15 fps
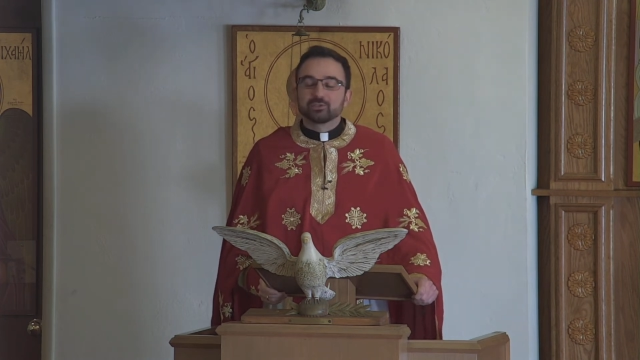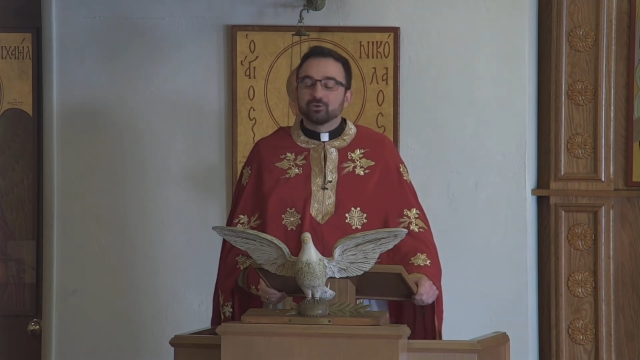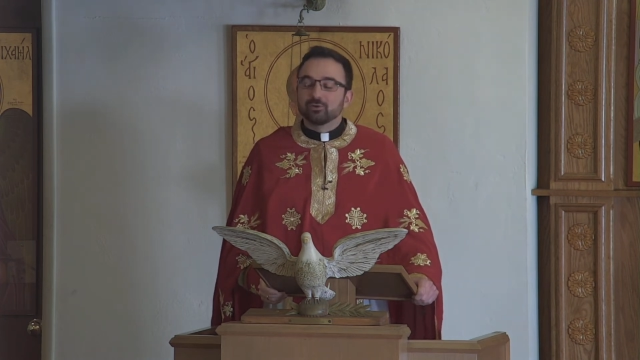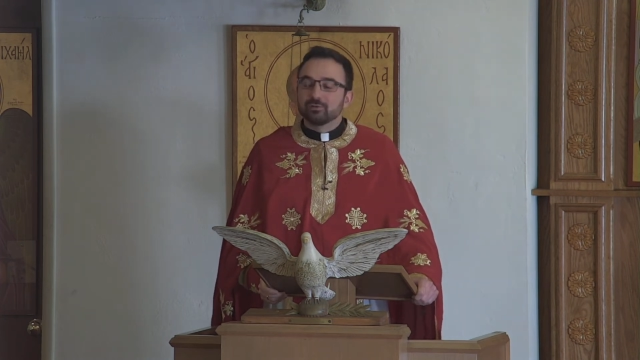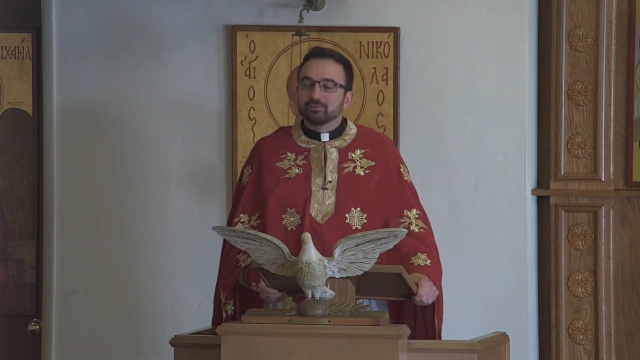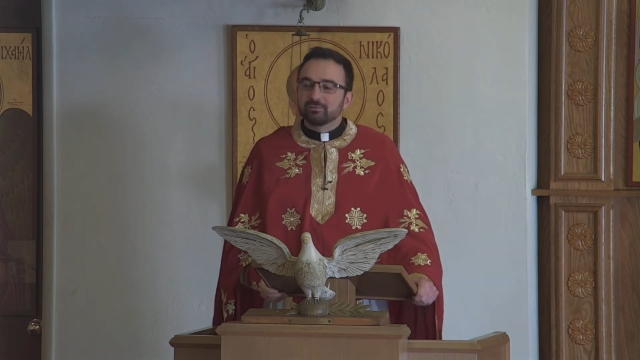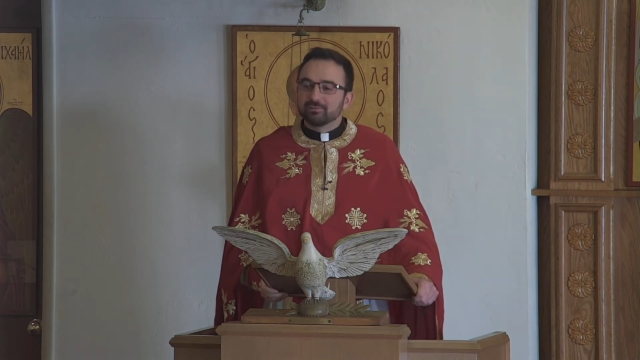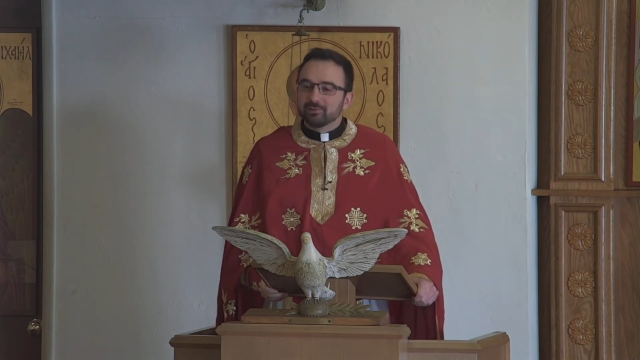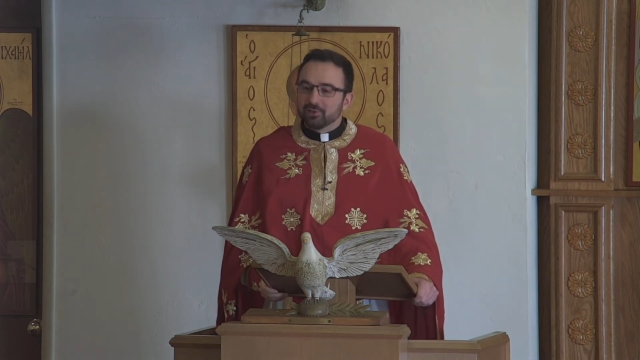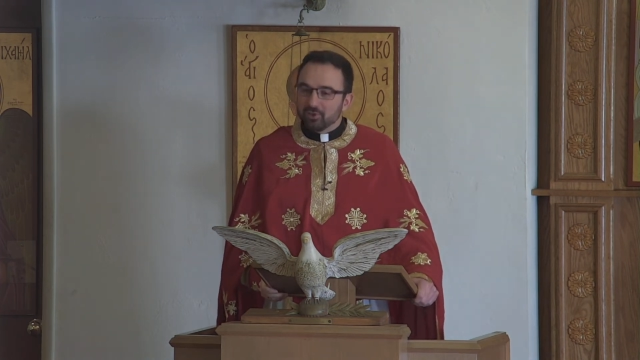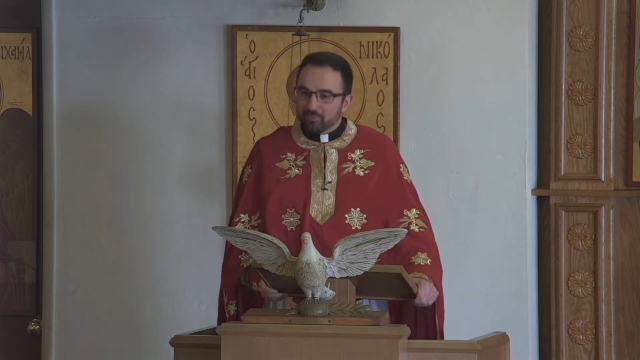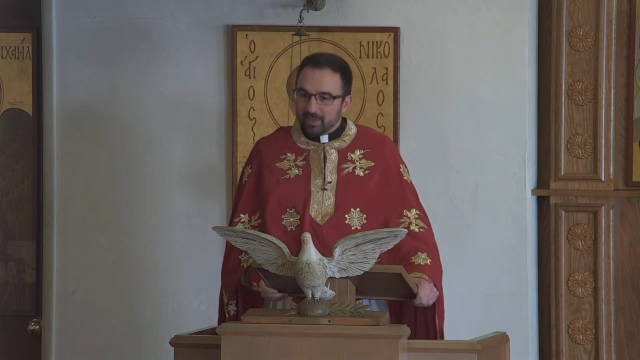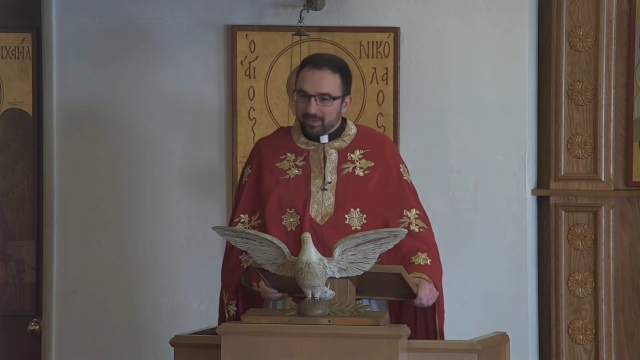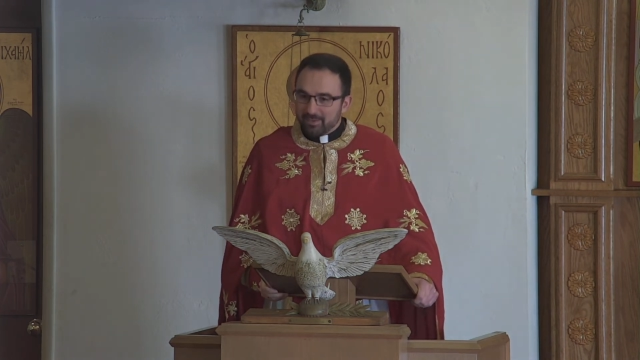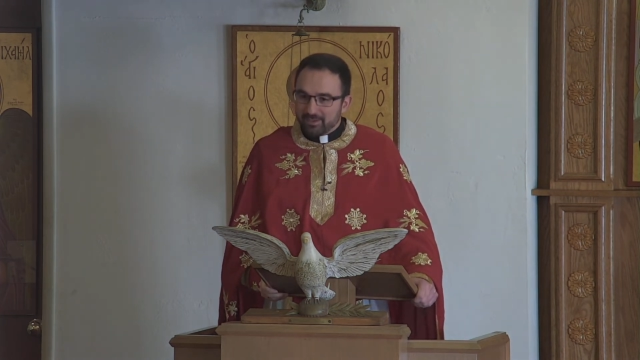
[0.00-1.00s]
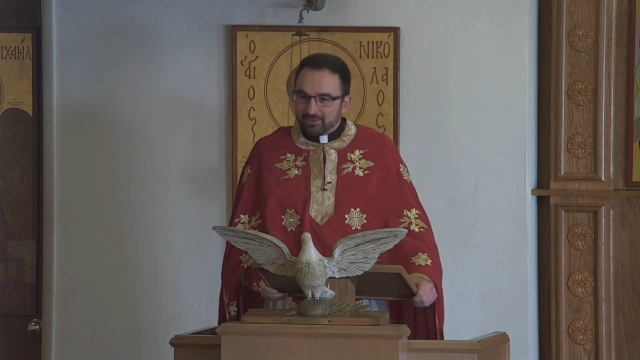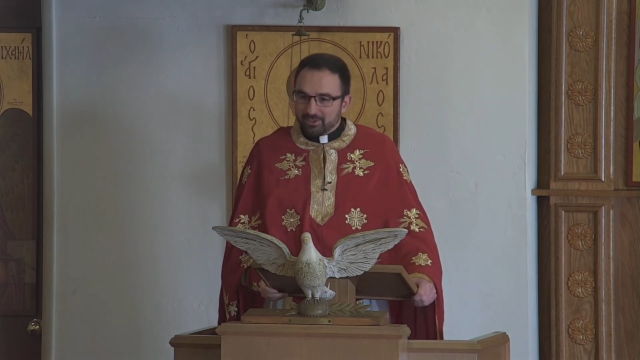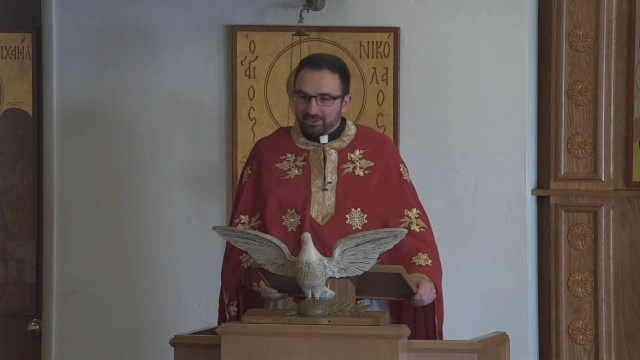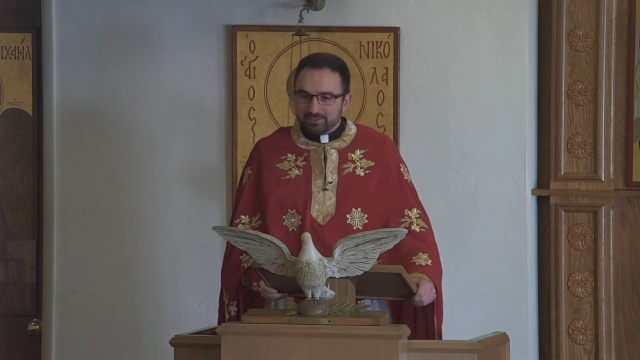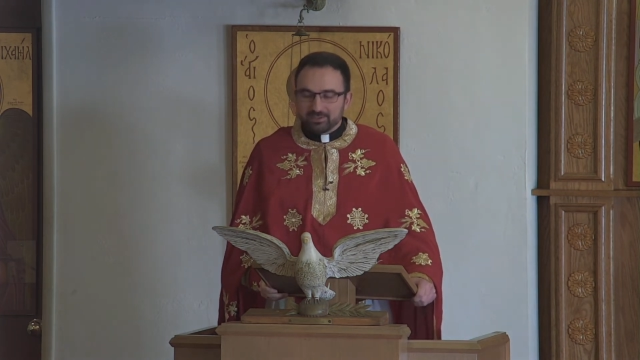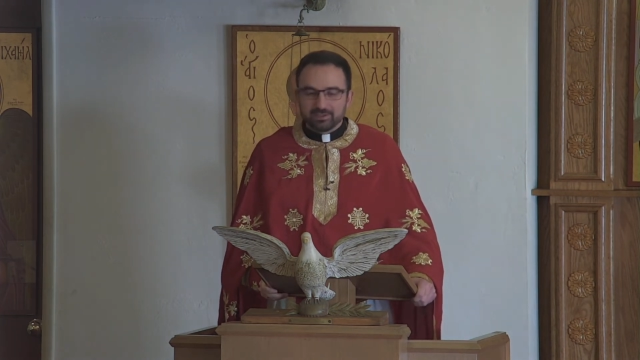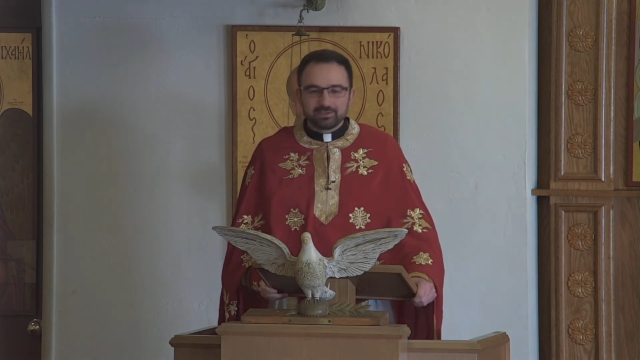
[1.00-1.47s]
And so little
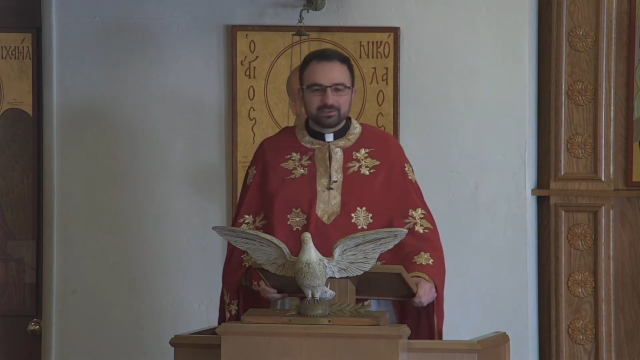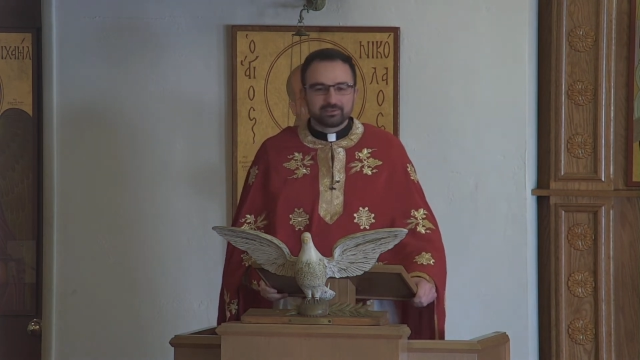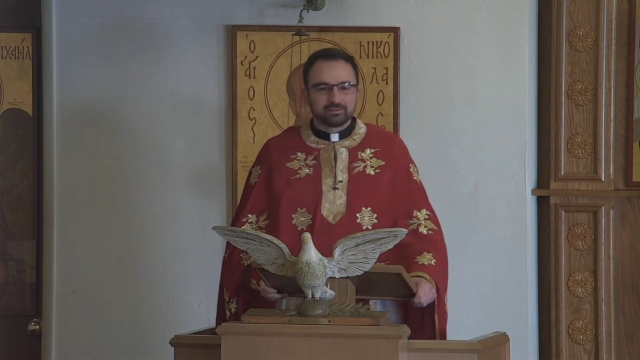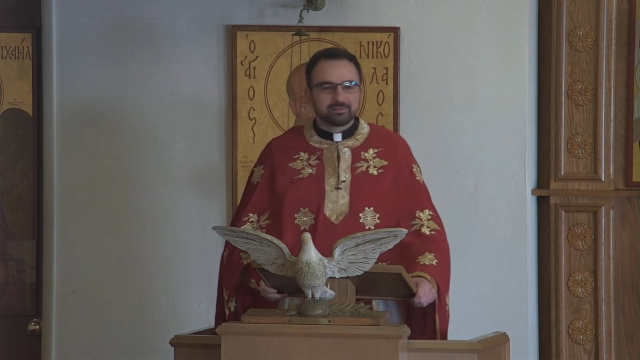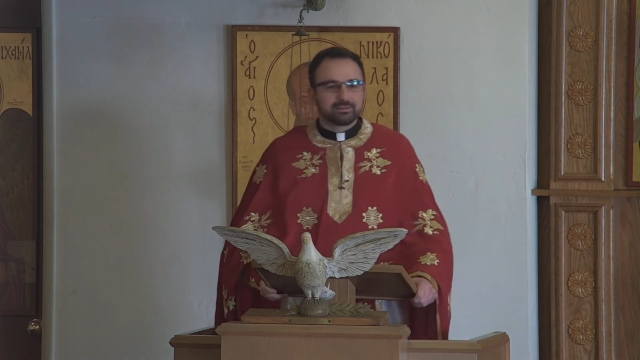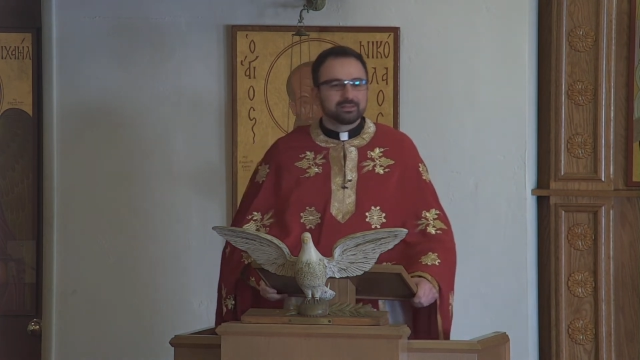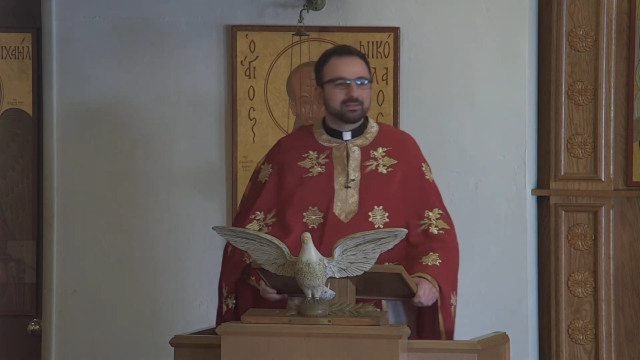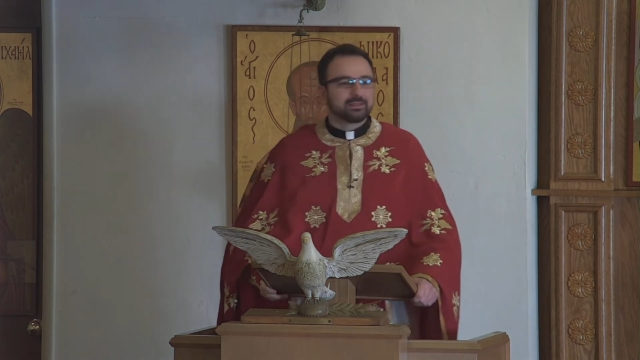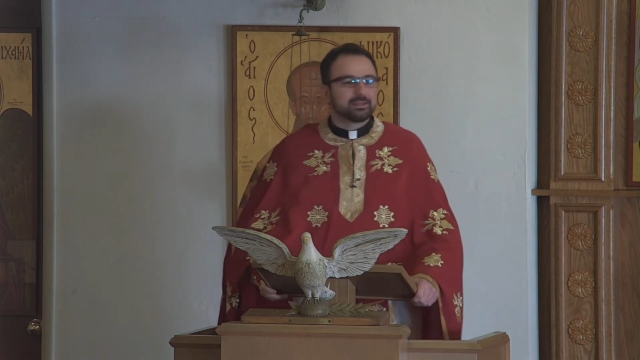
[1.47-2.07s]
baby Jesus,